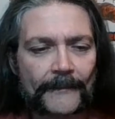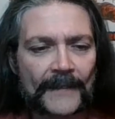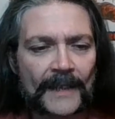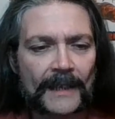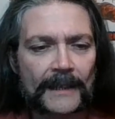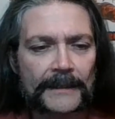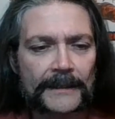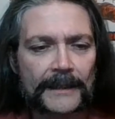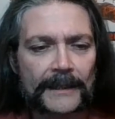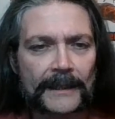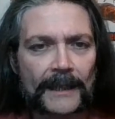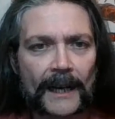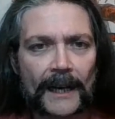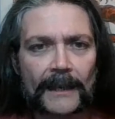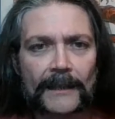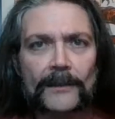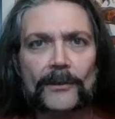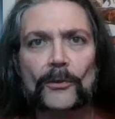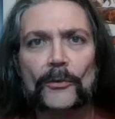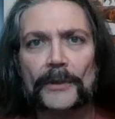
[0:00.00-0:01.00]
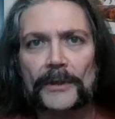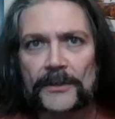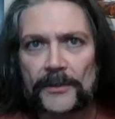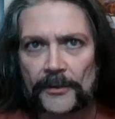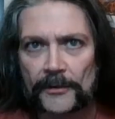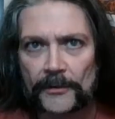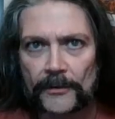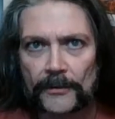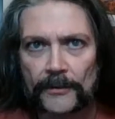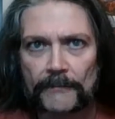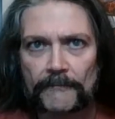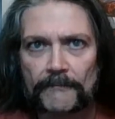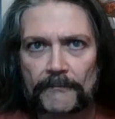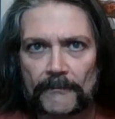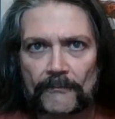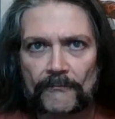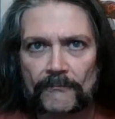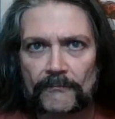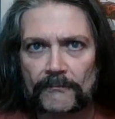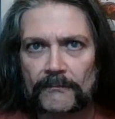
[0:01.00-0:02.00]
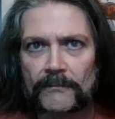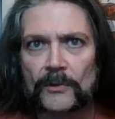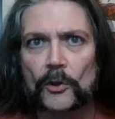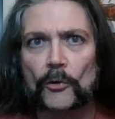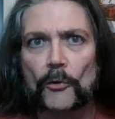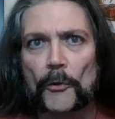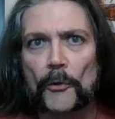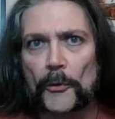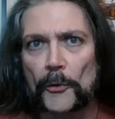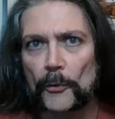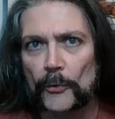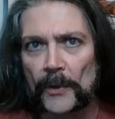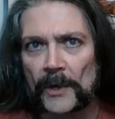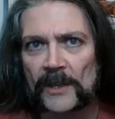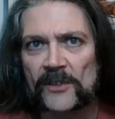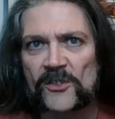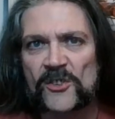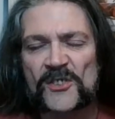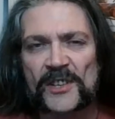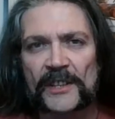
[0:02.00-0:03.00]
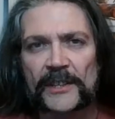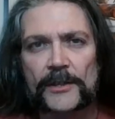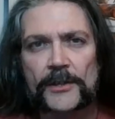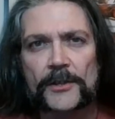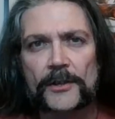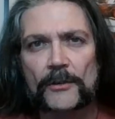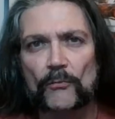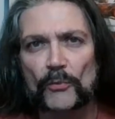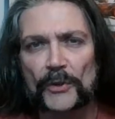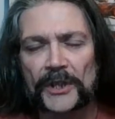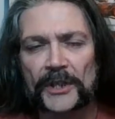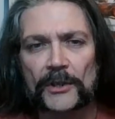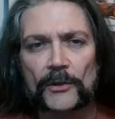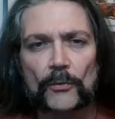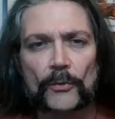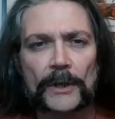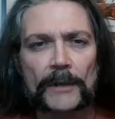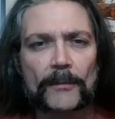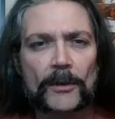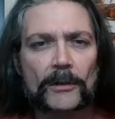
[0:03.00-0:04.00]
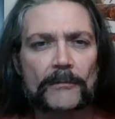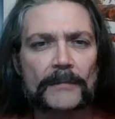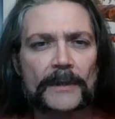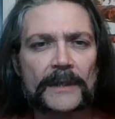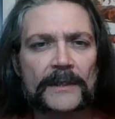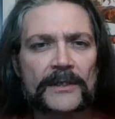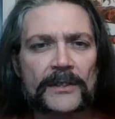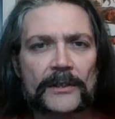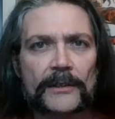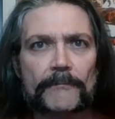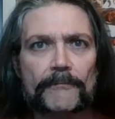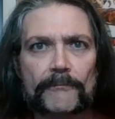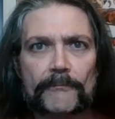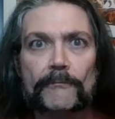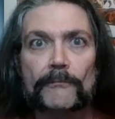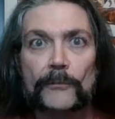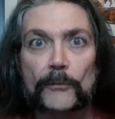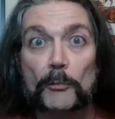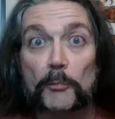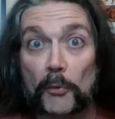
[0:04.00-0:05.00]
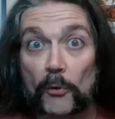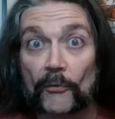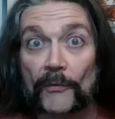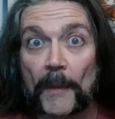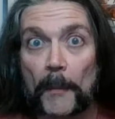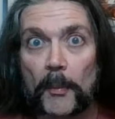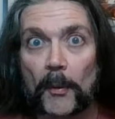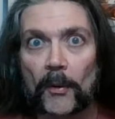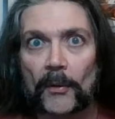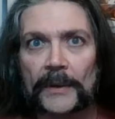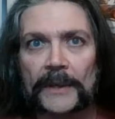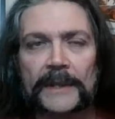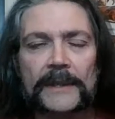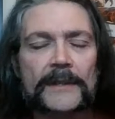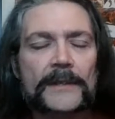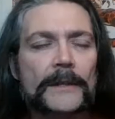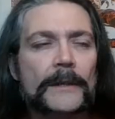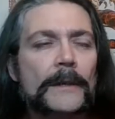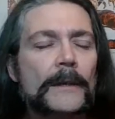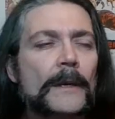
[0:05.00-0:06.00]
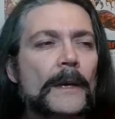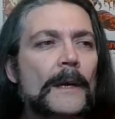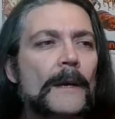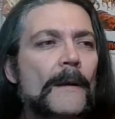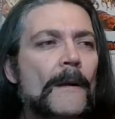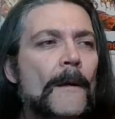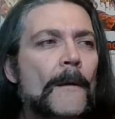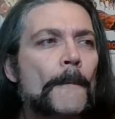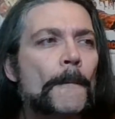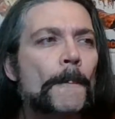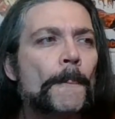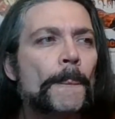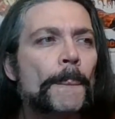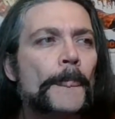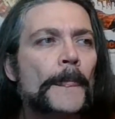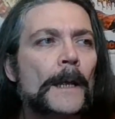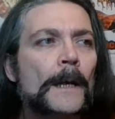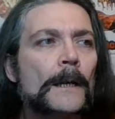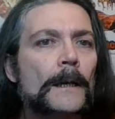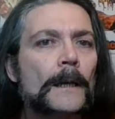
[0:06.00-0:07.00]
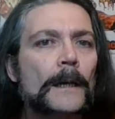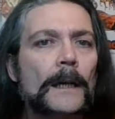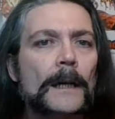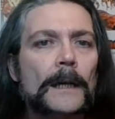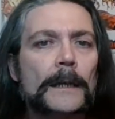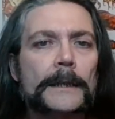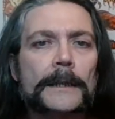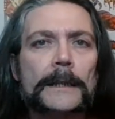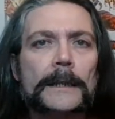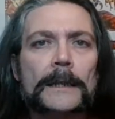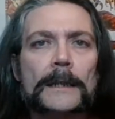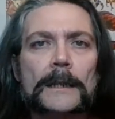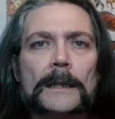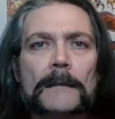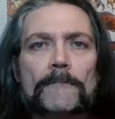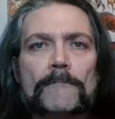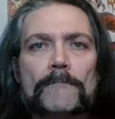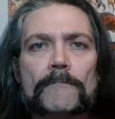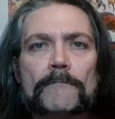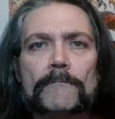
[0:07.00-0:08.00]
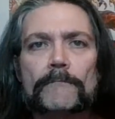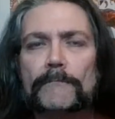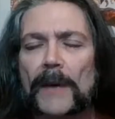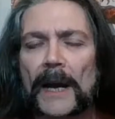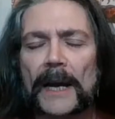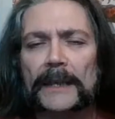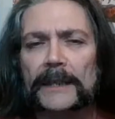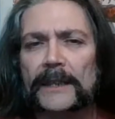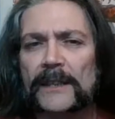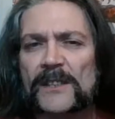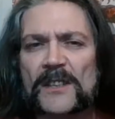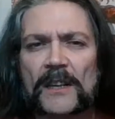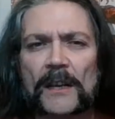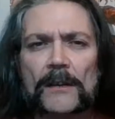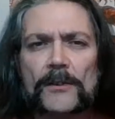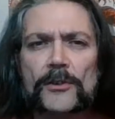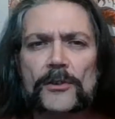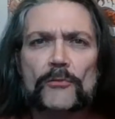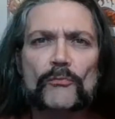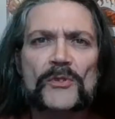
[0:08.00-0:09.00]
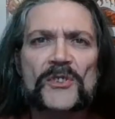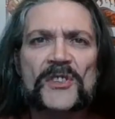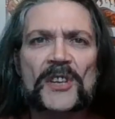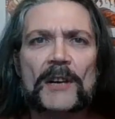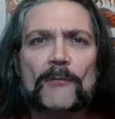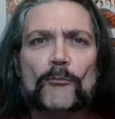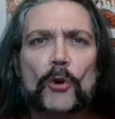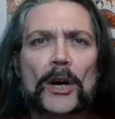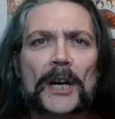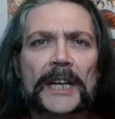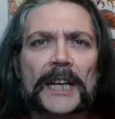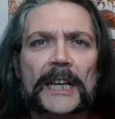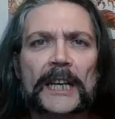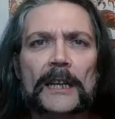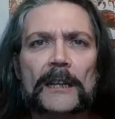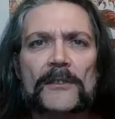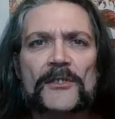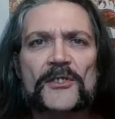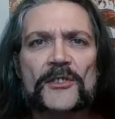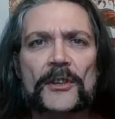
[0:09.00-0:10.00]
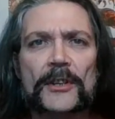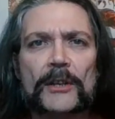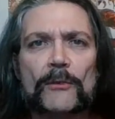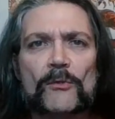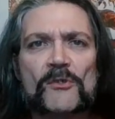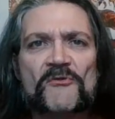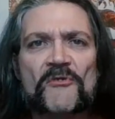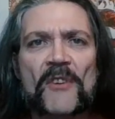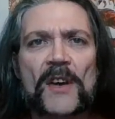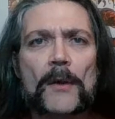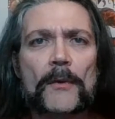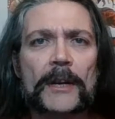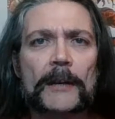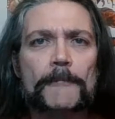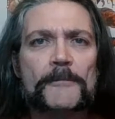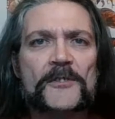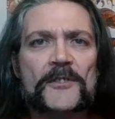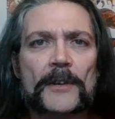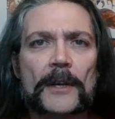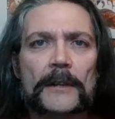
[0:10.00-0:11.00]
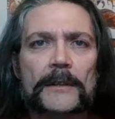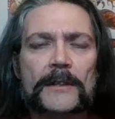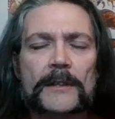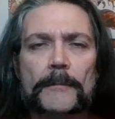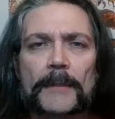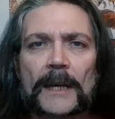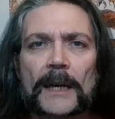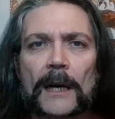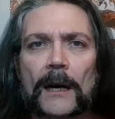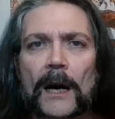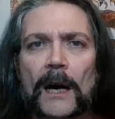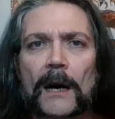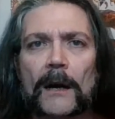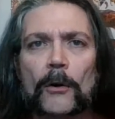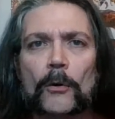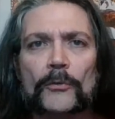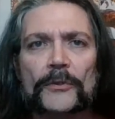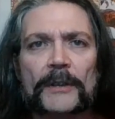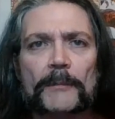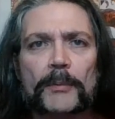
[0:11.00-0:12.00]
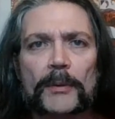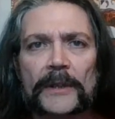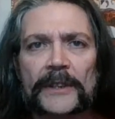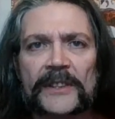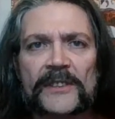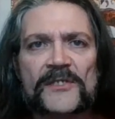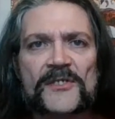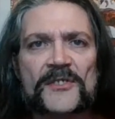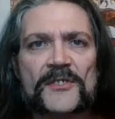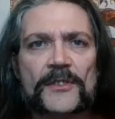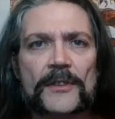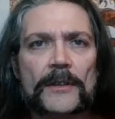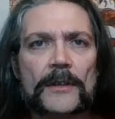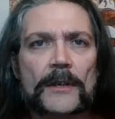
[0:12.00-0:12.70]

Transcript: And I'm going to go through the legislation with you in a moment to prove the point. And I had a discussion with someone else, and he was very upset about how the police